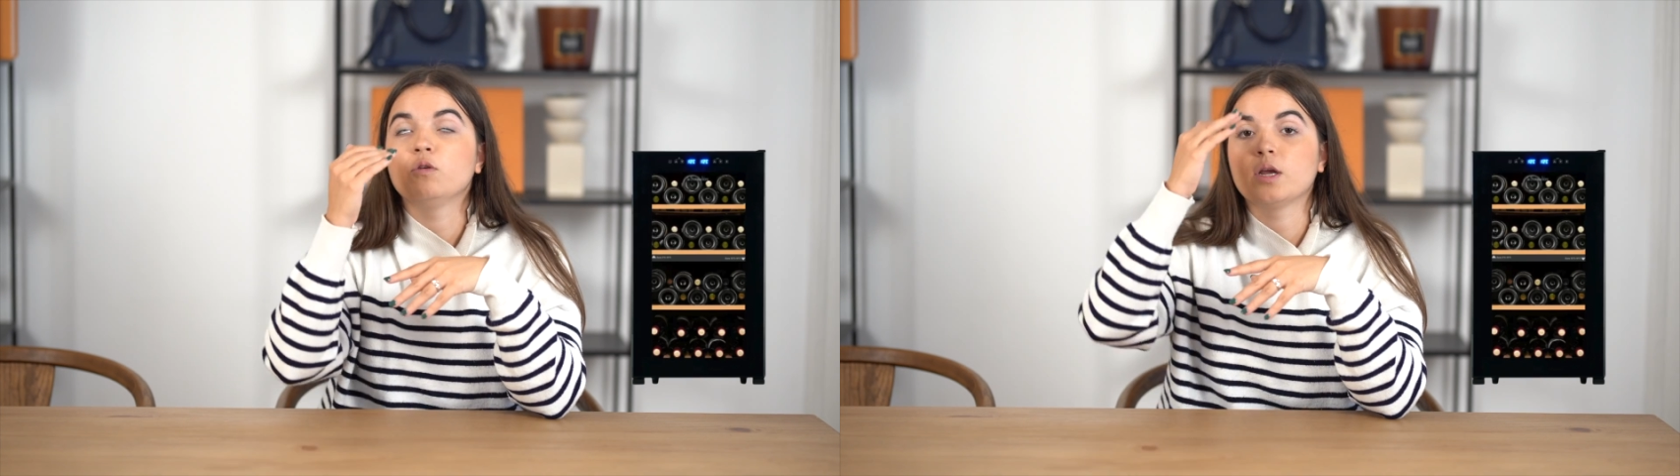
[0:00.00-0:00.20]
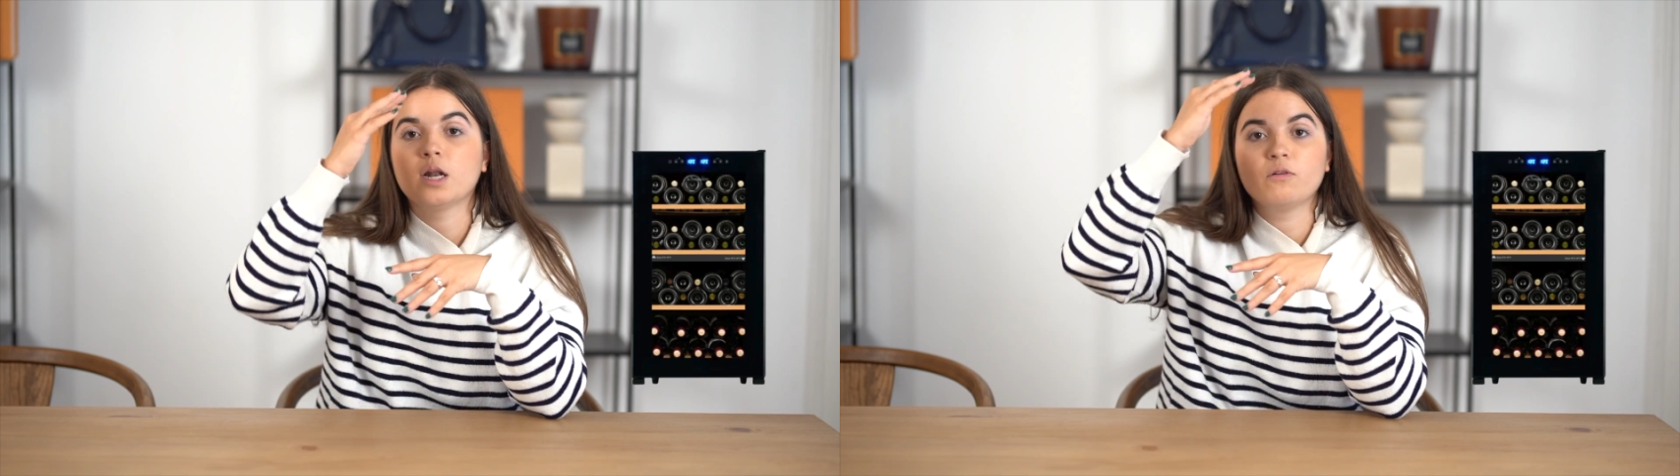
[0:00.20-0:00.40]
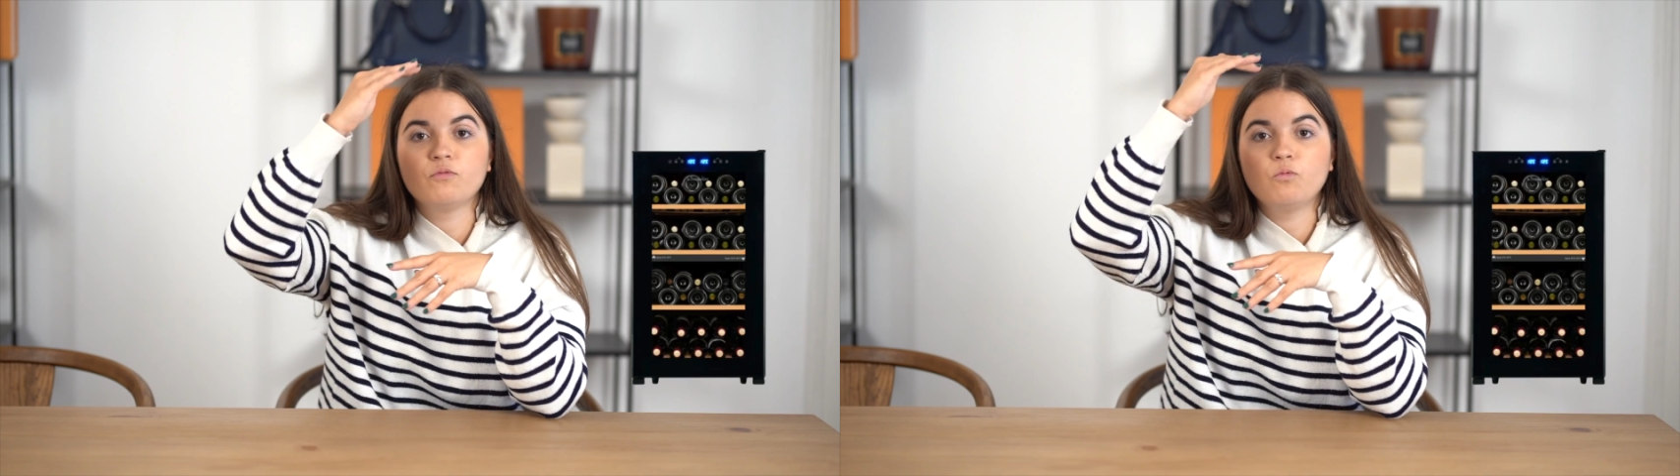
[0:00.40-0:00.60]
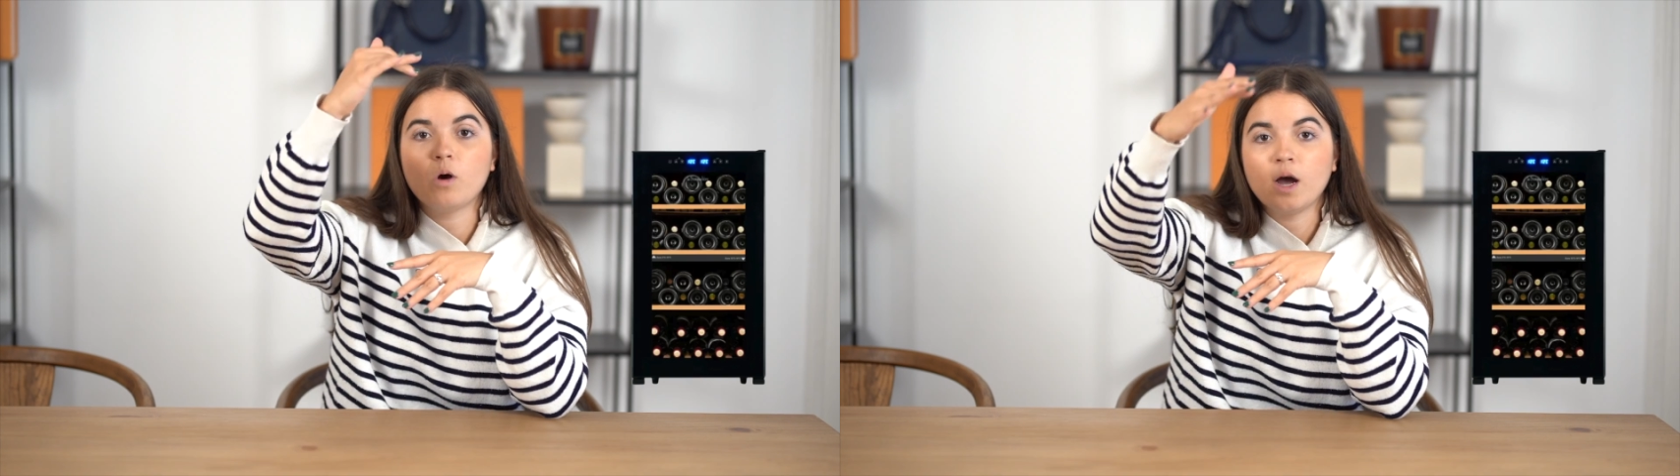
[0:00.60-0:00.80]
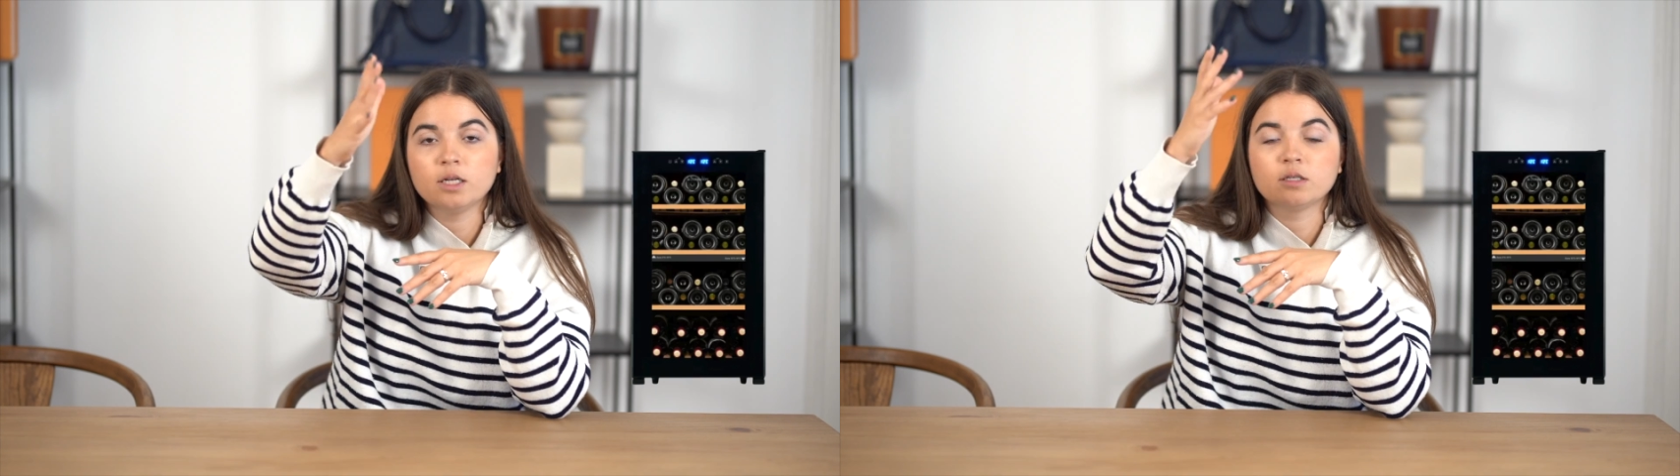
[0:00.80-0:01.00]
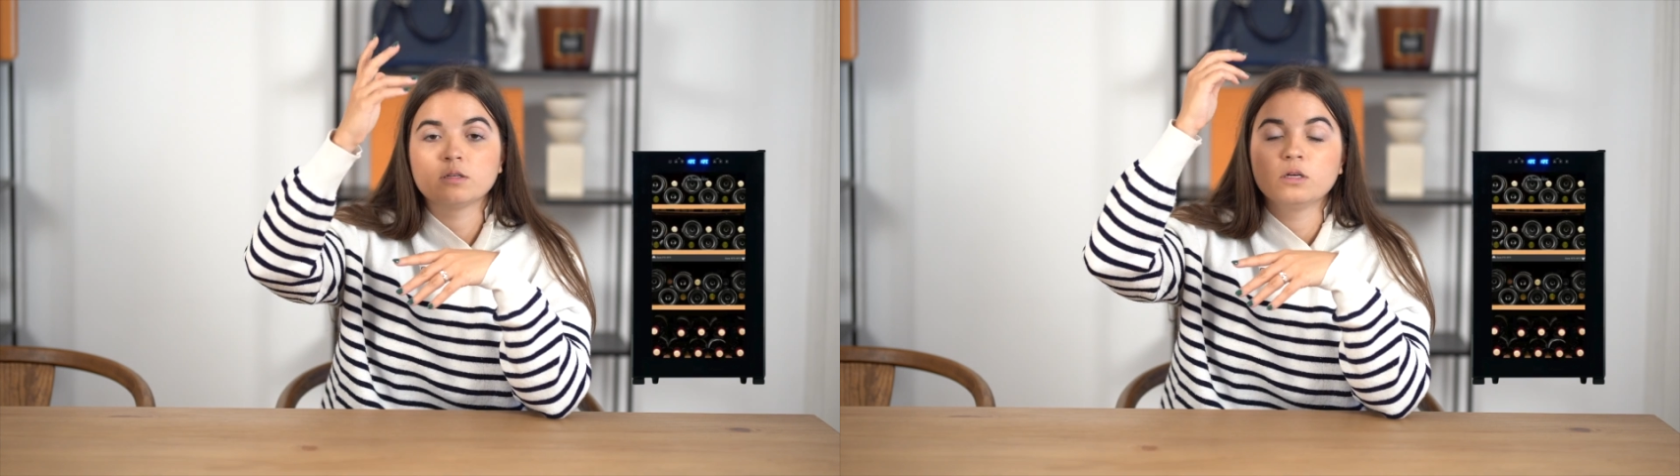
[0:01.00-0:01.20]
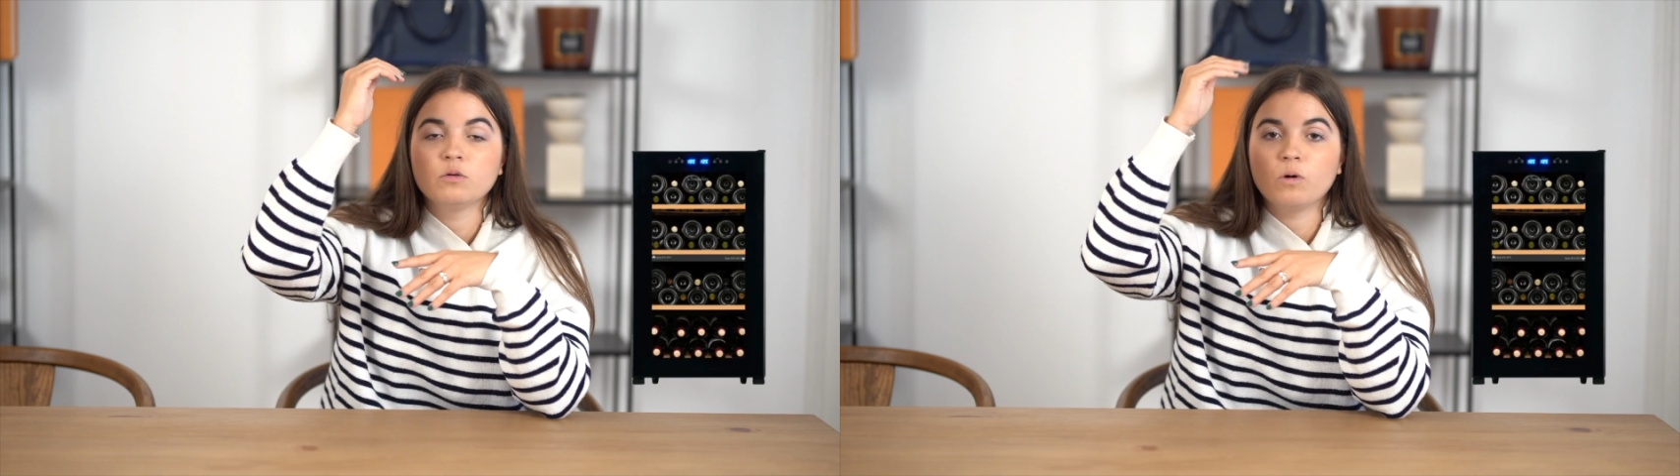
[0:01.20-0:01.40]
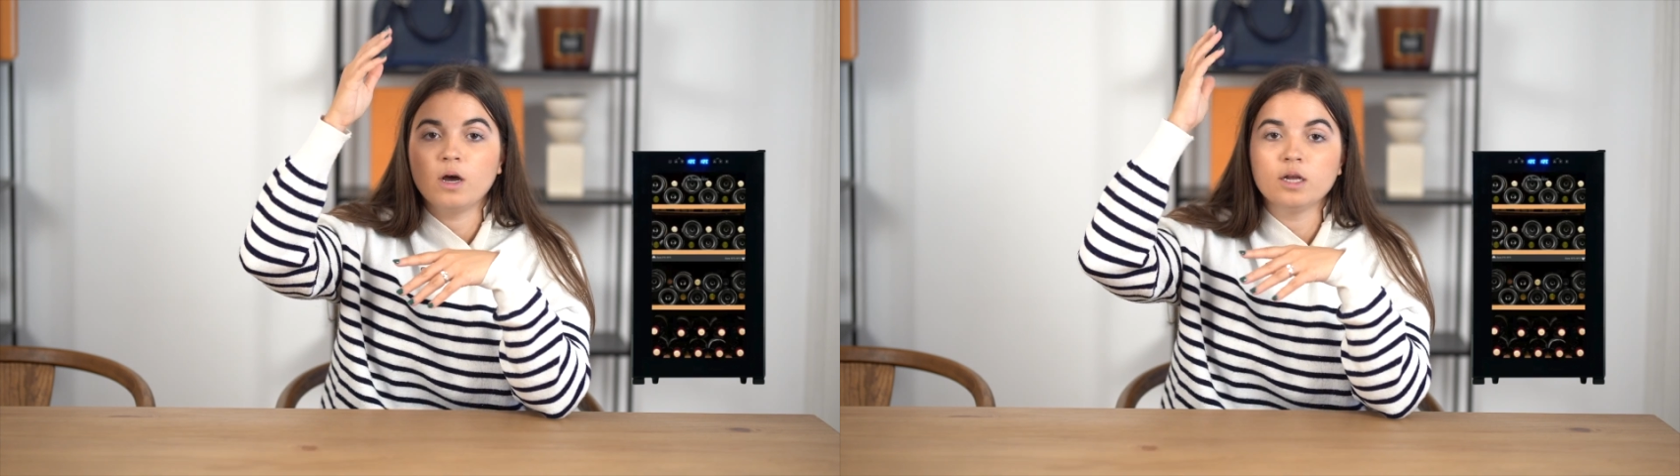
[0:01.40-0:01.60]
you can have white
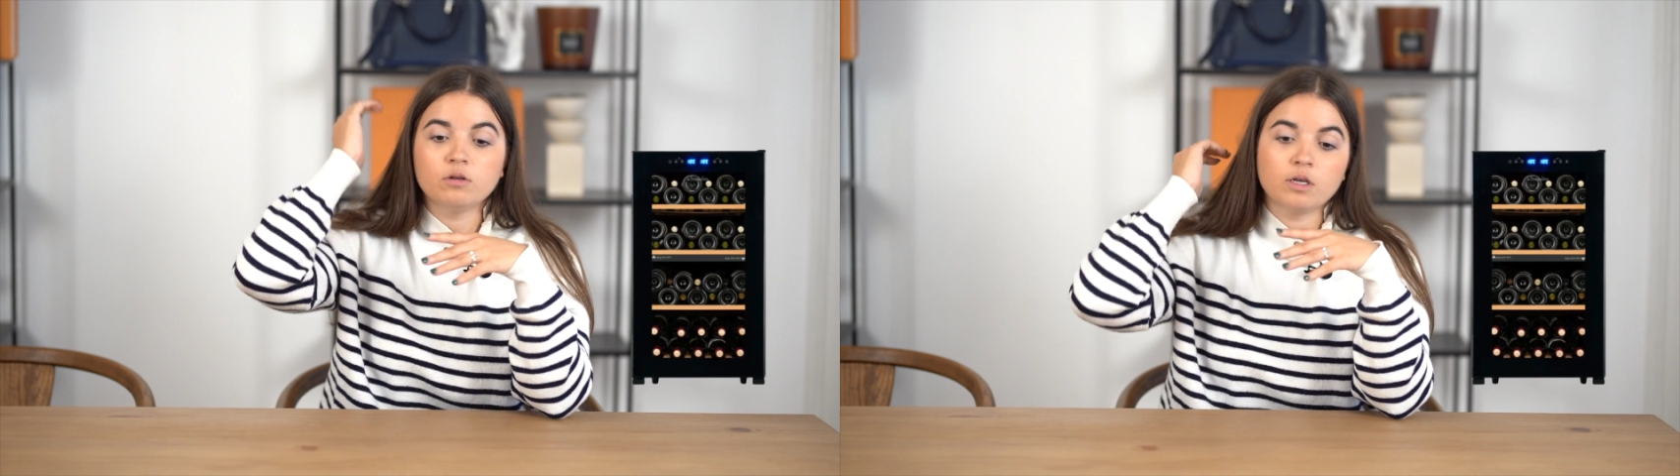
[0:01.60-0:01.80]
wine,